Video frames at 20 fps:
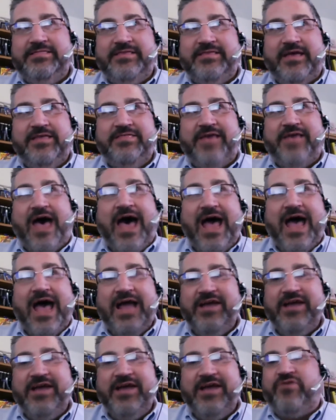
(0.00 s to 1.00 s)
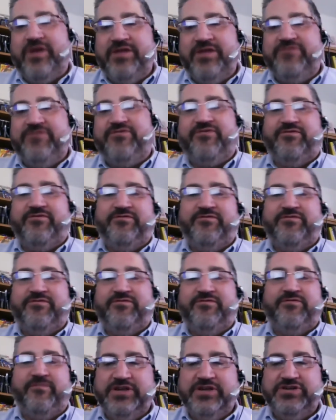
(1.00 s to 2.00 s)
highest transfer of
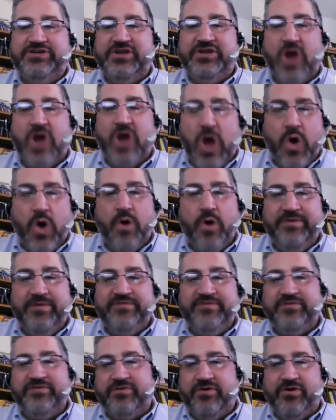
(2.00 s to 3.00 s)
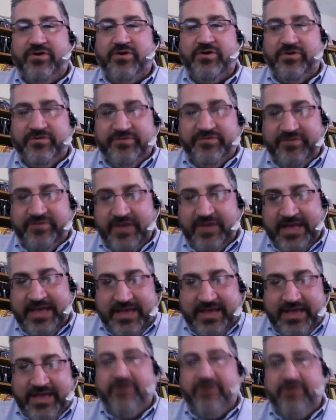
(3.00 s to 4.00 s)
information always occurs
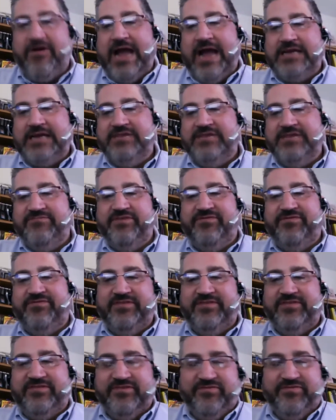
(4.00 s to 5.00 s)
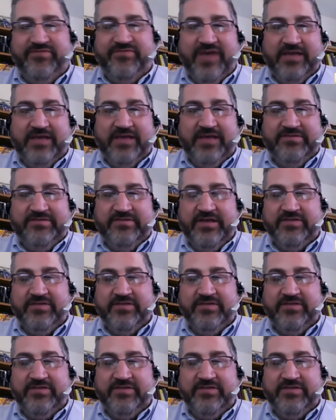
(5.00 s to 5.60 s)
interactively face to face.